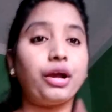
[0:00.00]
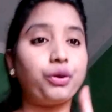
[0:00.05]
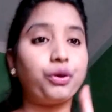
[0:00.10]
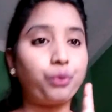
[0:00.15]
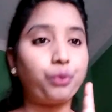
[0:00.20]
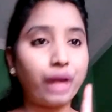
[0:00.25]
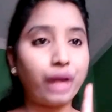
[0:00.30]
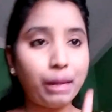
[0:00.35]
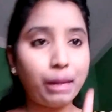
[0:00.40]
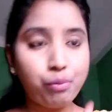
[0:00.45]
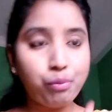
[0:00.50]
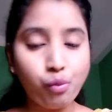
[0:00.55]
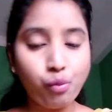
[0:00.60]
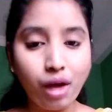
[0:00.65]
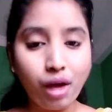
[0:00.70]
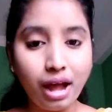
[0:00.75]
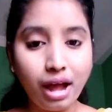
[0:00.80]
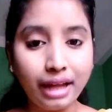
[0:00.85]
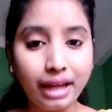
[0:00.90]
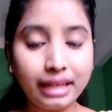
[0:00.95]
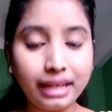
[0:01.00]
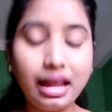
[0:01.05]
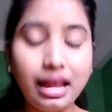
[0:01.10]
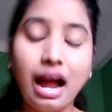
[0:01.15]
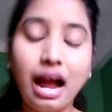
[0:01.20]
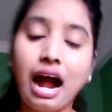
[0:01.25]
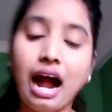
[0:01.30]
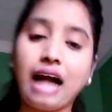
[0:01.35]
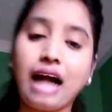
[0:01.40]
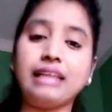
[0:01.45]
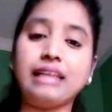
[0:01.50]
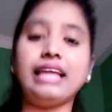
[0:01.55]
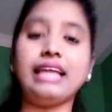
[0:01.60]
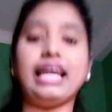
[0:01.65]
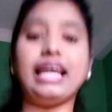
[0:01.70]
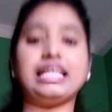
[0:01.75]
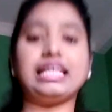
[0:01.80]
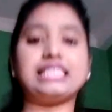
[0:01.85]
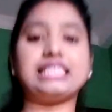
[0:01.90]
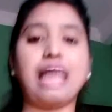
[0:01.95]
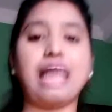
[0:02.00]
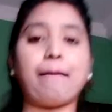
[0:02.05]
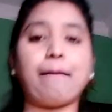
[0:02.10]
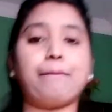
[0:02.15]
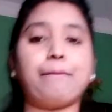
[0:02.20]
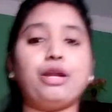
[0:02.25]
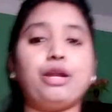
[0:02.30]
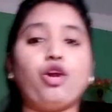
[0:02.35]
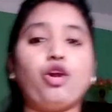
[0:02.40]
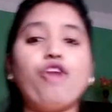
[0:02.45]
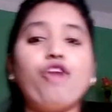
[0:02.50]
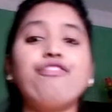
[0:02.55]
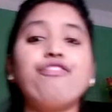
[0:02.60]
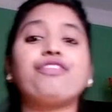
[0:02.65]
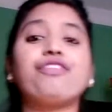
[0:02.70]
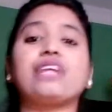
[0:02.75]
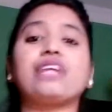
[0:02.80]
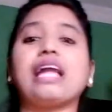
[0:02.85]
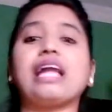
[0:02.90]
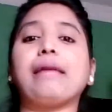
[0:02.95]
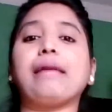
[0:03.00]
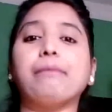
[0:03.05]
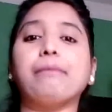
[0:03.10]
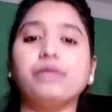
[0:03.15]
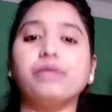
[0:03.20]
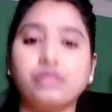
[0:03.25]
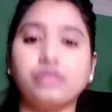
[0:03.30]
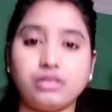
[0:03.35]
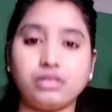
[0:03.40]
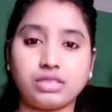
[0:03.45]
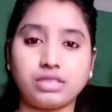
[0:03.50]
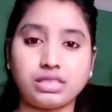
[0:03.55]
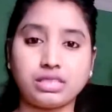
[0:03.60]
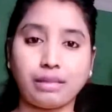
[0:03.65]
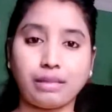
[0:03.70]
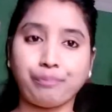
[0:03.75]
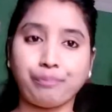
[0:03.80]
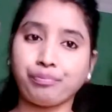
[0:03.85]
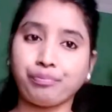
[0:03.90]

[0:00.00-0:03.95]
grape are the example of climbers.